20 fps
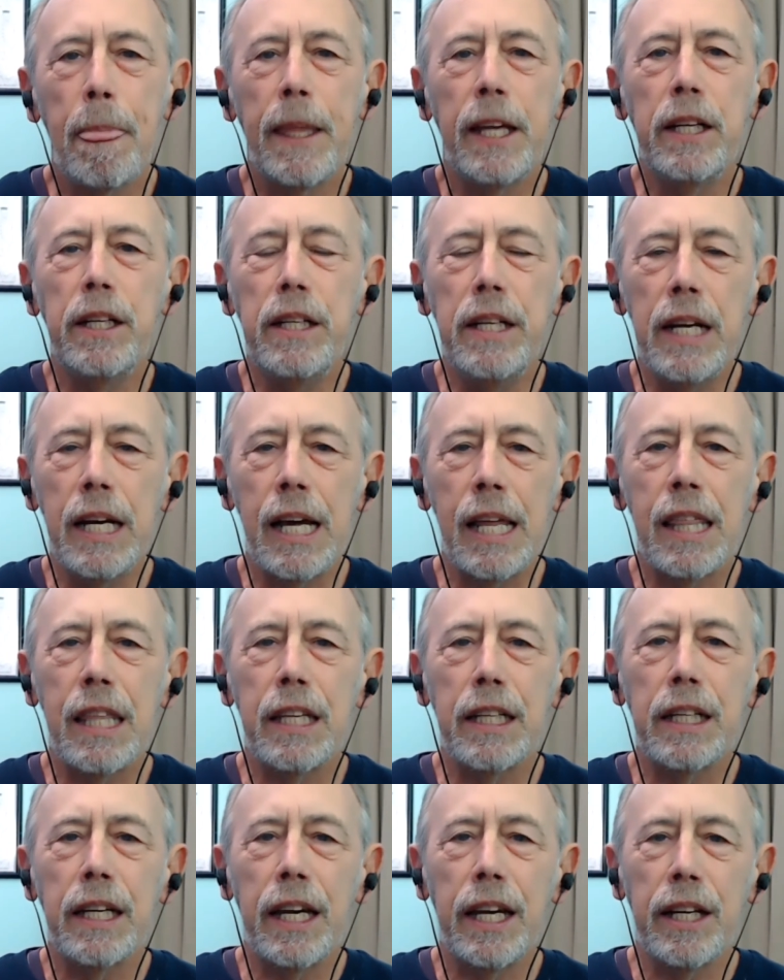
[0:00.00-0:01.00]

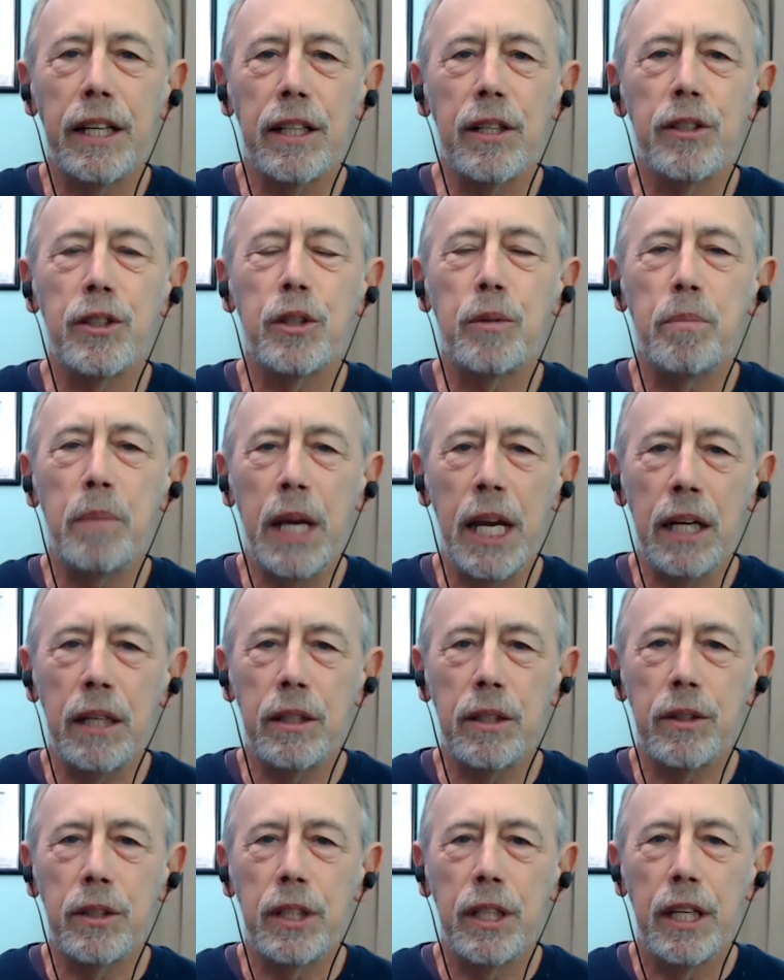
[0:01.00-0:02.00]
nothing else
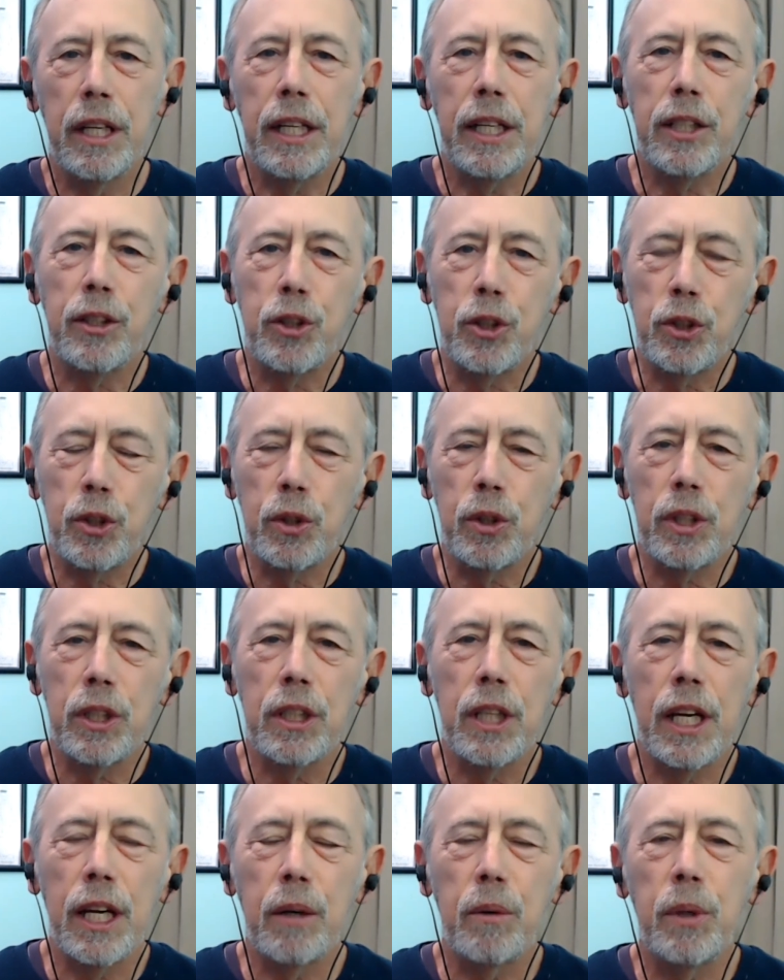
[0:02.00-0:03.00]
matters. It's sort of
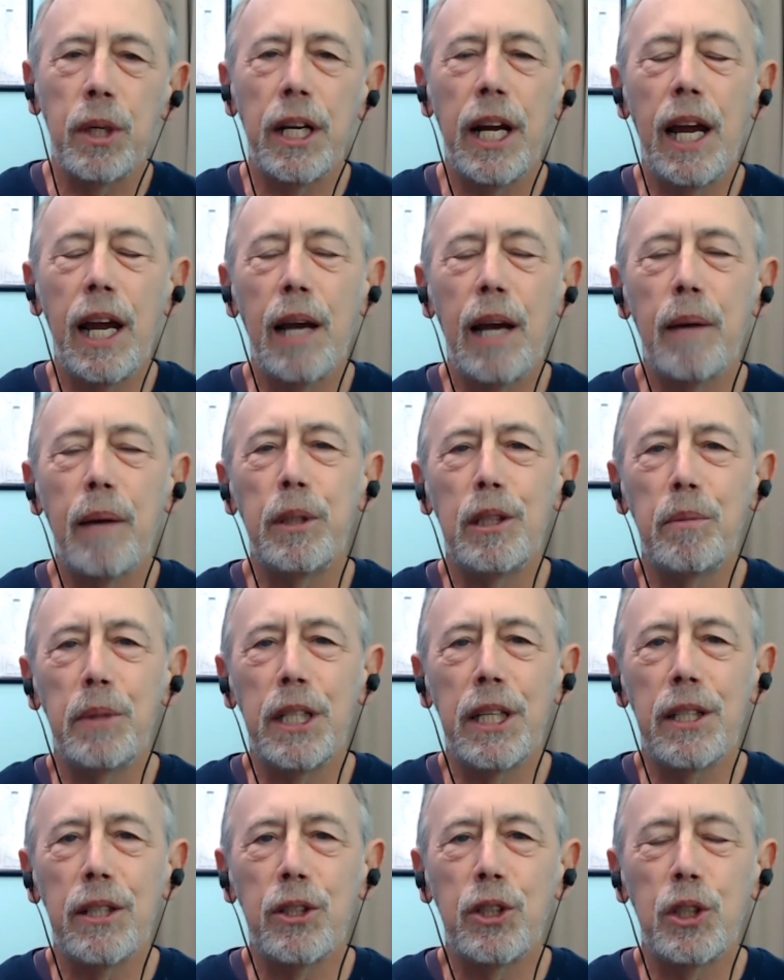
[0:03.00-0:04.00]
like what happened to me
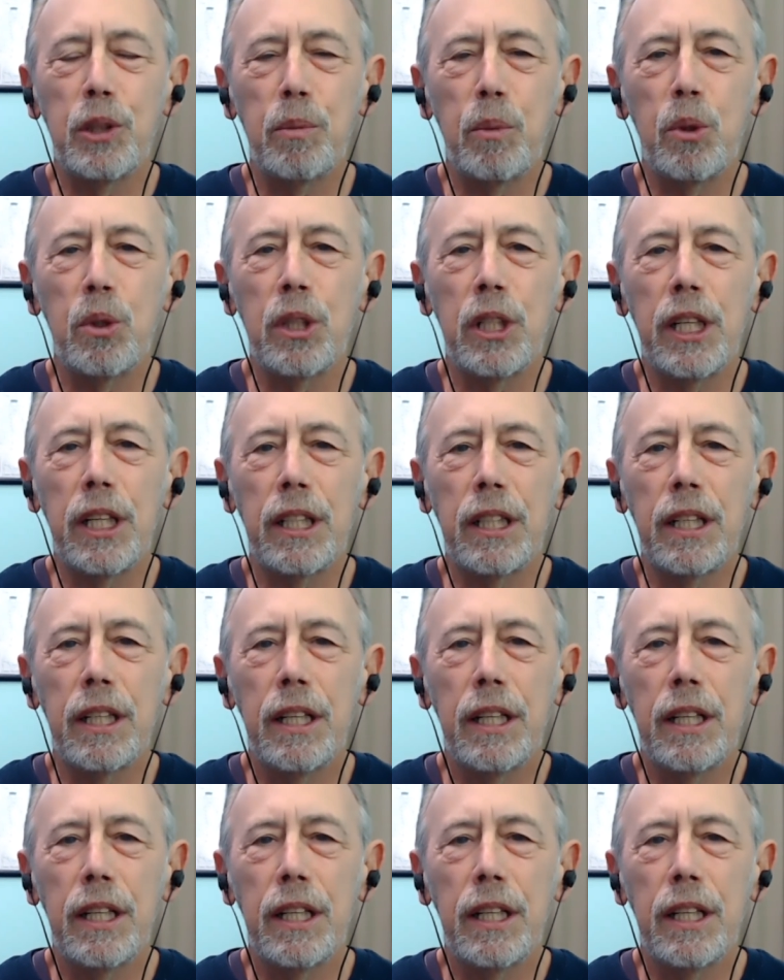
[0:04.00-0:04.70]
this morning.